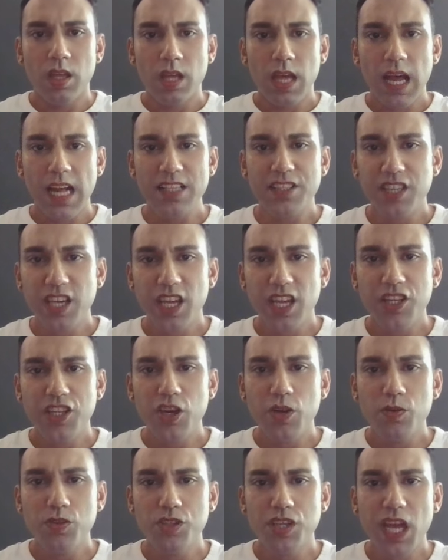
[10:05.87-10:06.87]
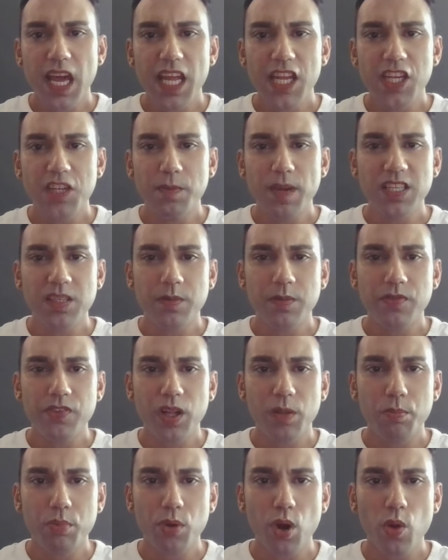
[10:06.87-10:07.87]
And seeing you change makes them
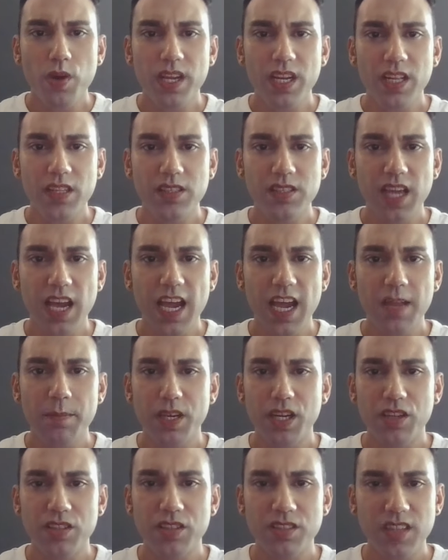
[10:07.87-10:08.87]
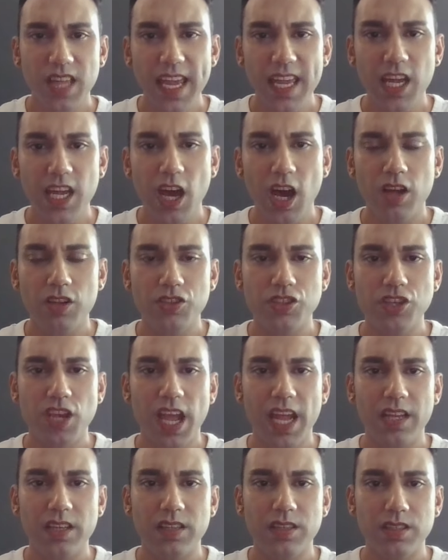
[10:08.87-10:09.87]
feel broken inside, because they can't
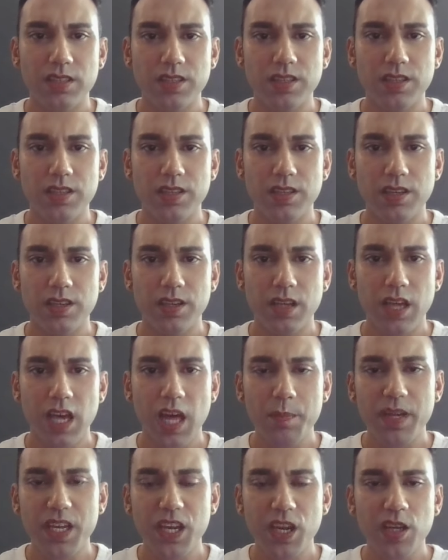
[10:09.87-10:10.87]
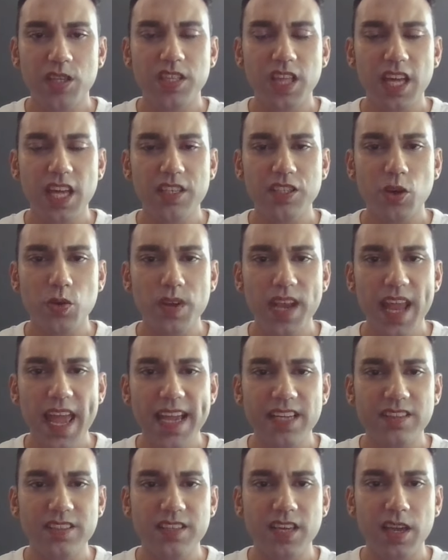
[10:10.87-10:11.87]
change. And because they're so
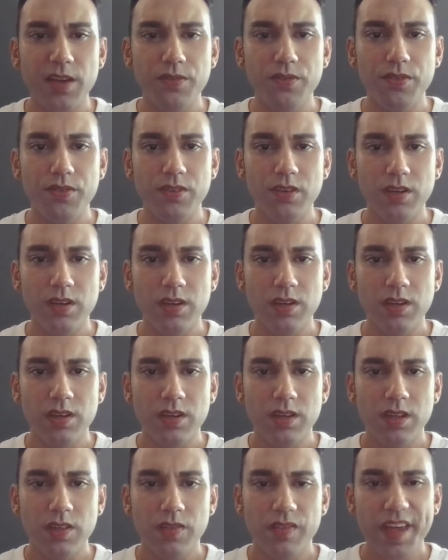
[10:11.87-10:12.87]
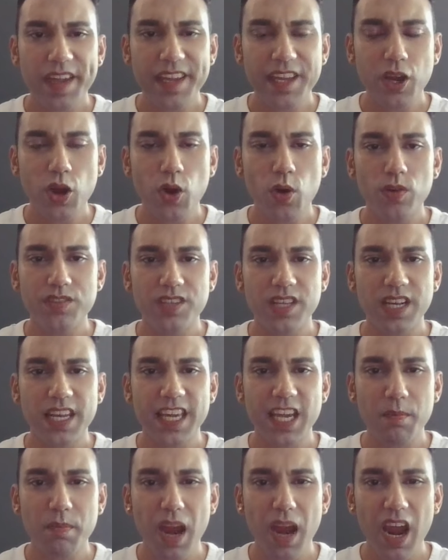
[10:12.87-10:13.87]
negative, They're constantly
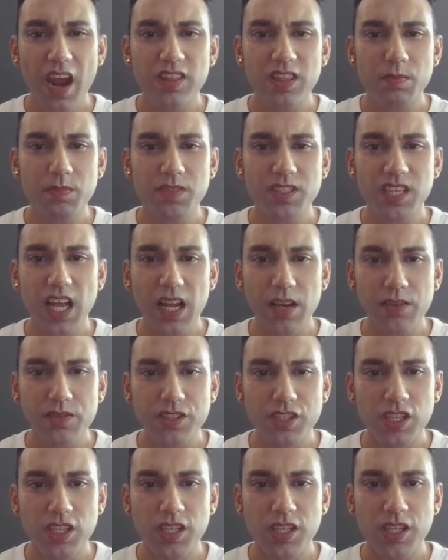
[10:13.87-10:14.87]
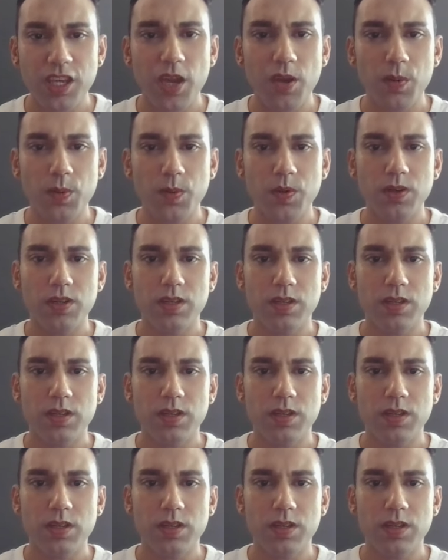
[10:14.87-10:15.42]
comparing themselves to you.